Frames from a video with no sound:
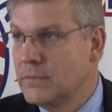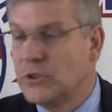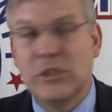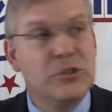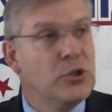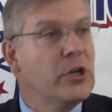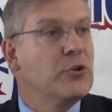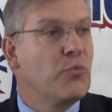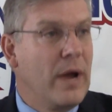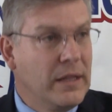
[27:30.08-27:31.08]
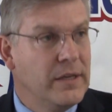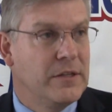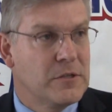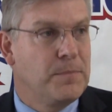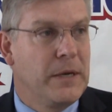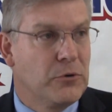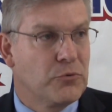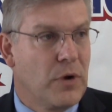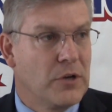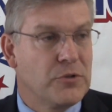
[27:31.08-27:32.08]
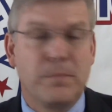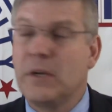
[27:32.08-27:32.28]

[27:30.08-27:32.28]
So he's looking directly at the speaker's rostrum,